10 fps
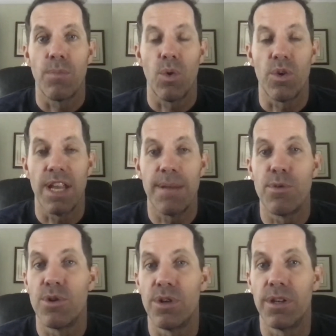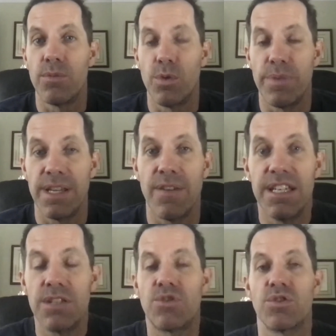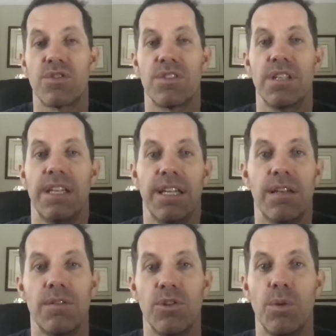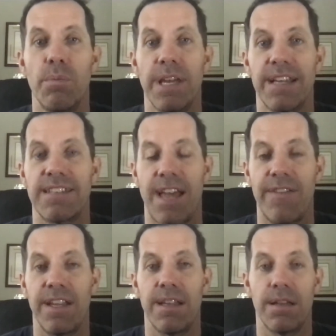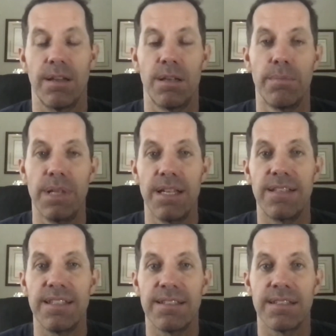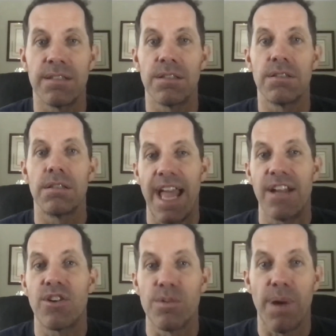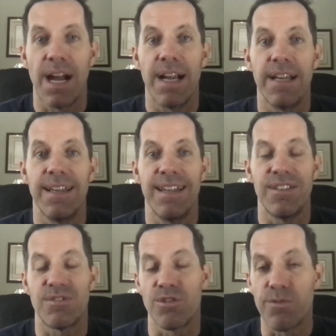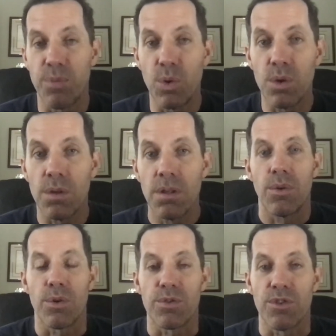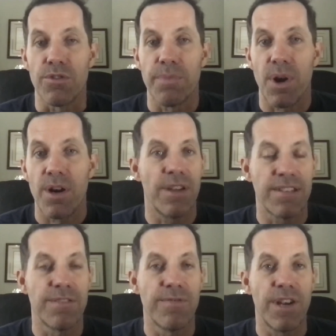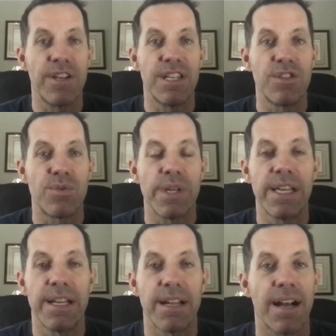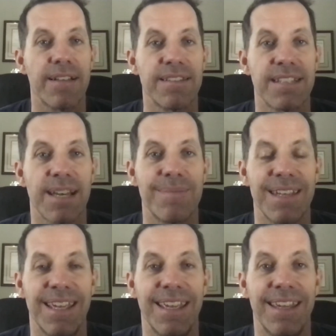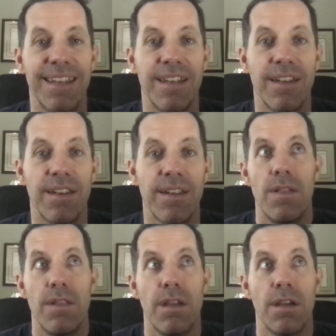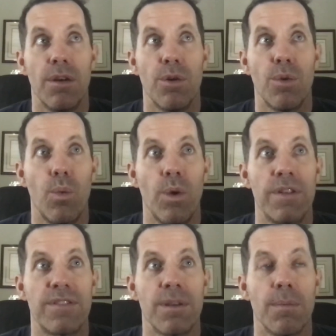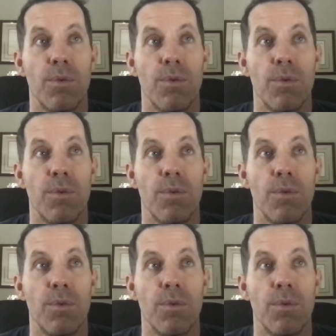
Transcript: or neighborhood would be an interesting little mix, having an amenity center anchored by a surf pool or a surf park. That's a very intriguing concept. And there was some